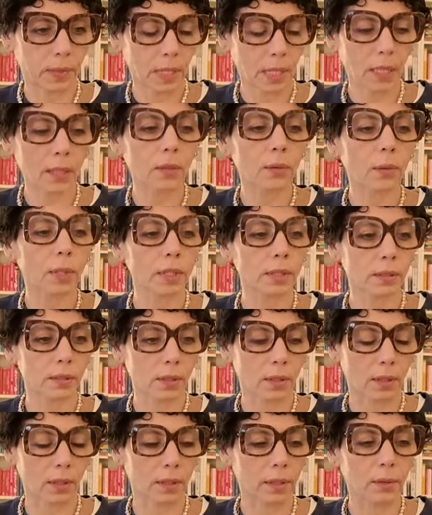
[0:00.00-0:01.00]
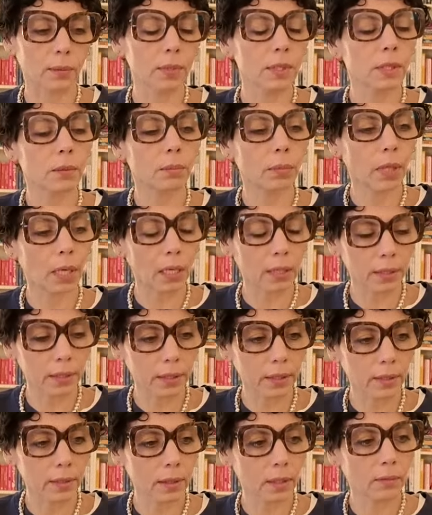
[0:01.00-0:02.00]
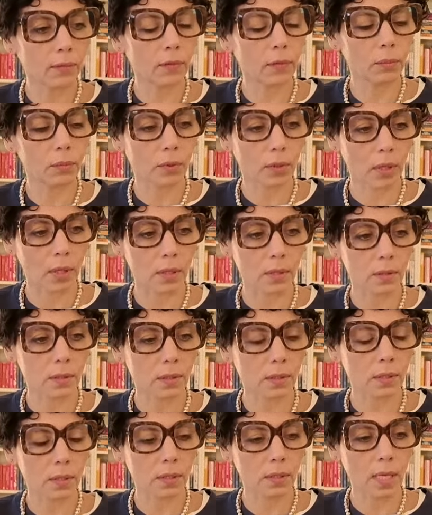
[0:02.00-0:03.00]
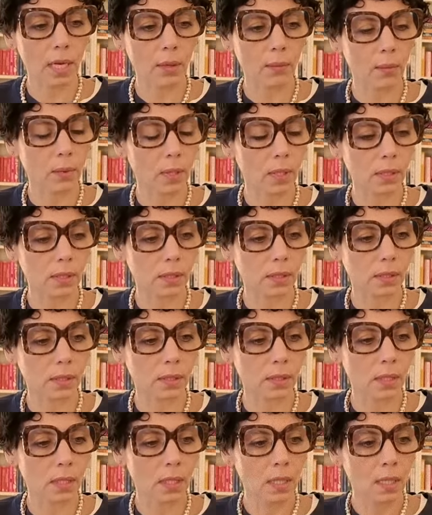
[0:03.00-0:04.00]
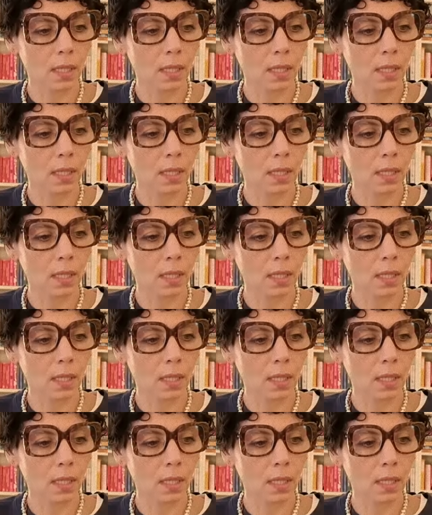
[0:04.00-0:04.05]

how do I start? It was a pocket of the Bronx that was,